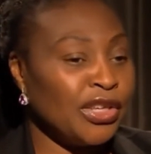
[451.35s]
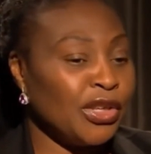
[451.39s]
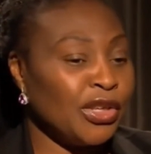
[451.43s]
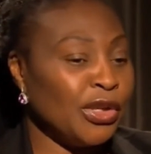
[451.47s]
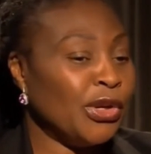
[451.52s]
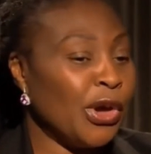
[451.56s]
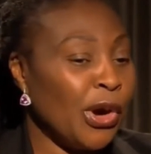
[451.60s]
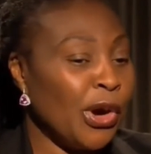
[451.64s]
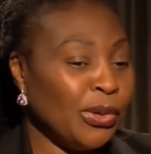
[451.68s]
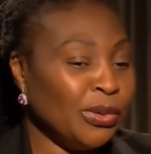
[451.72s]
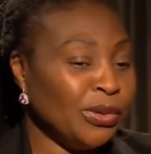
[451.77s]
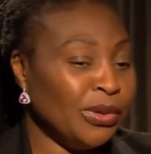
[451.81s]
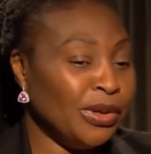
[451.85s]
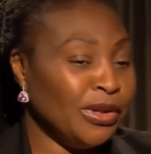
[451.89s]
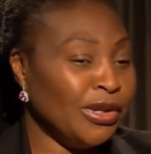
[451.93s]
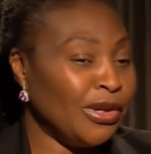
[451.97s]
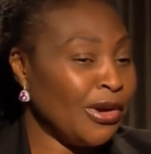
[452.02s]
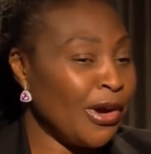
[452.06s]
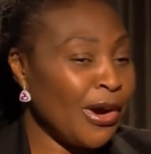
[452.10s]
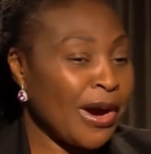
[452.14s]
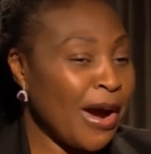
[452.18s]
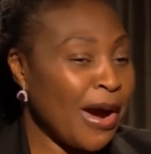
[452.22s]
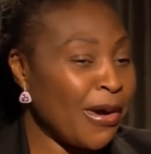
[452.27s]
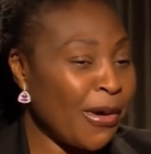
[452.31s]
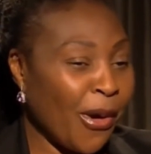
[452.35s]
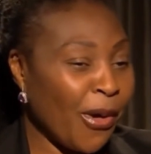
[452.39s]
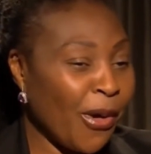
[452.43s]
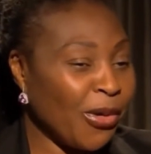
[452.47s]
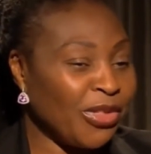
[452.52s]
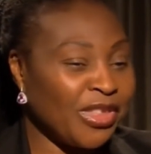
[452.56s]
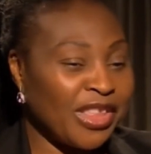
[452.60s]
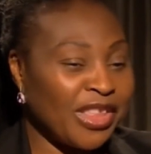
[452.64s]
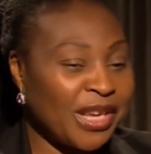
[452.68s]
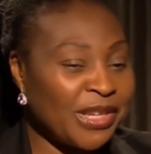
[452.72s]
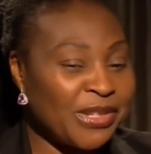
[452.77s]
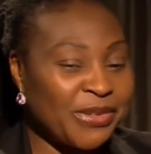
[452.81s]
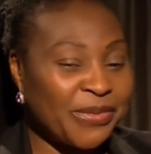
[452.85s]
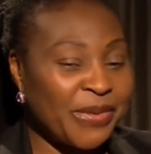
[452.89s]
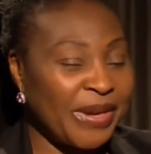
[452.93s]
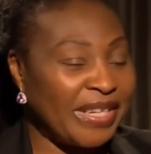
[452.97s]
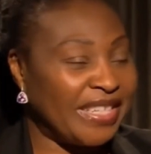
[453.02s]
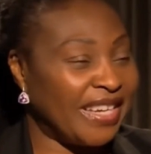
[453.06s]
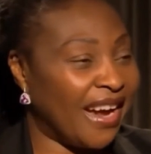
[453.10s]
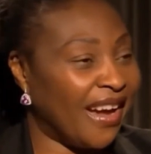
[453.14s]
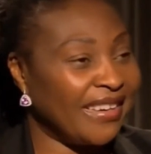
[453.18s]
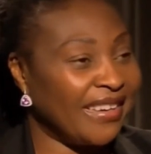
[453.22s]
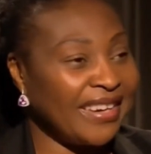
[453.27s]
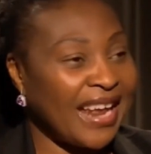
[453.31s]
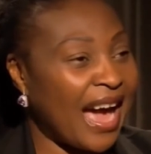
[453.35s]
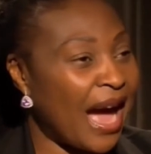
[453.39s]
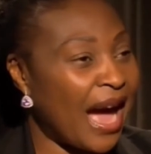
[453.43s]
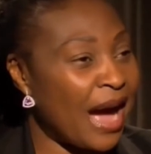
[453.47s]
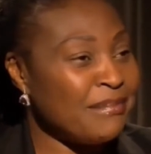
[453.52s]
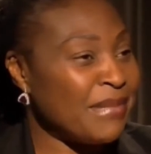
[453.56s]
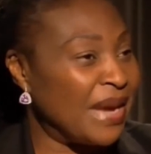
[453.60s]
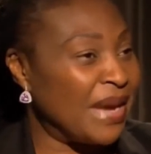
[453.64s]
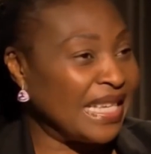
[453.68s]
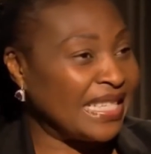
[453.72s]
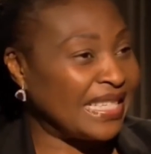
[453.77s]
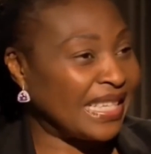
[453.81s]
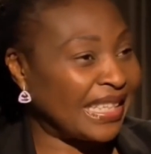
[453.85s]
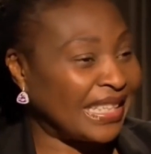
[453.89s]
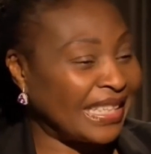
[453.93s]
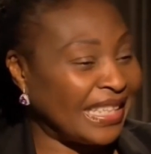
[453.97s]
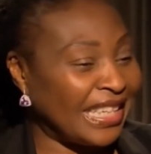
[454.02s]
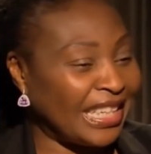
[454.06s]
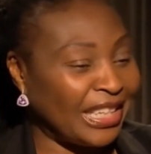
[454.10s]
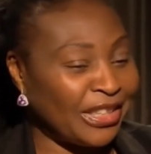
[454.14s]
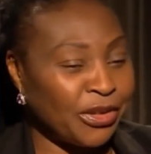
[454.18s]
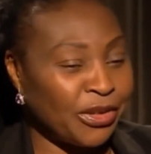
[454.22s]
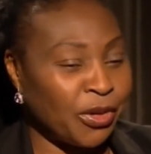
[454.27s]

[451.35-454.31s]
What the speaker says: You know, long ago, things were done amazingly.